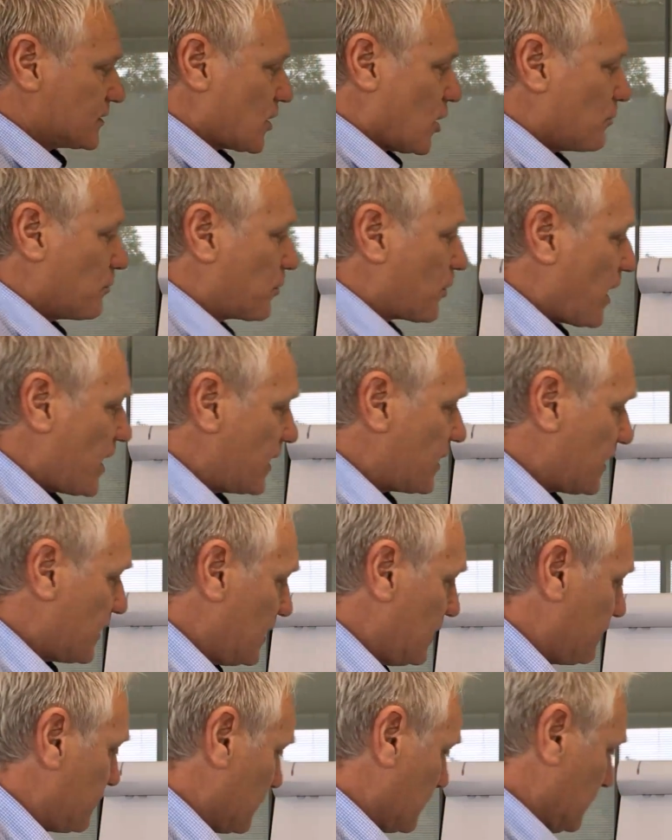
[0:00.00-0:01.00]
So break
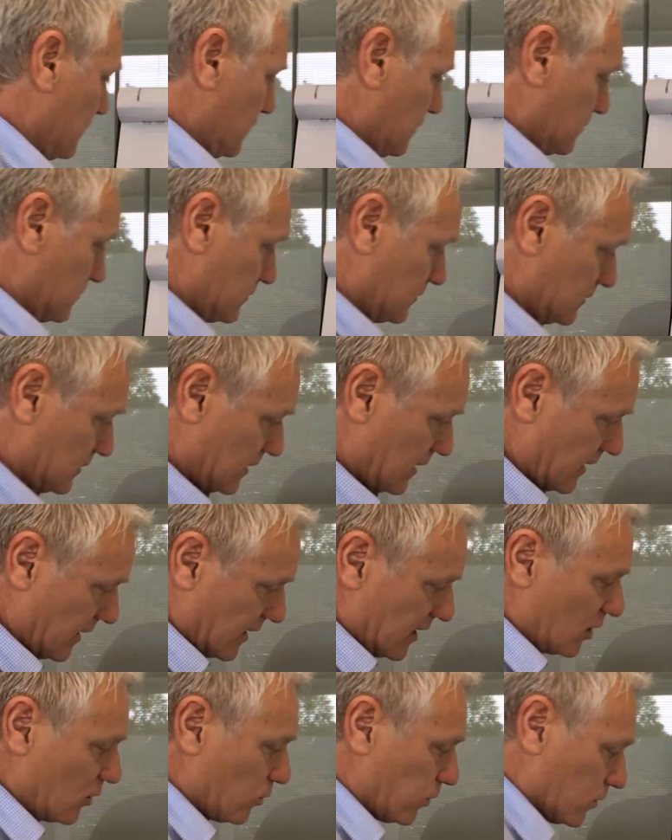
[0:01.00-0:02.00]
even
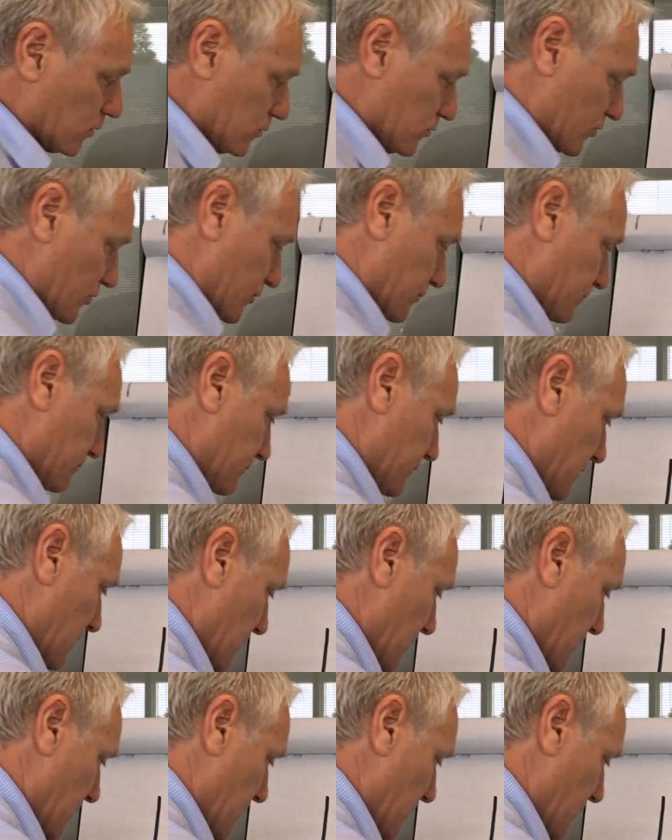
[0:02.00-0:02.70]
equals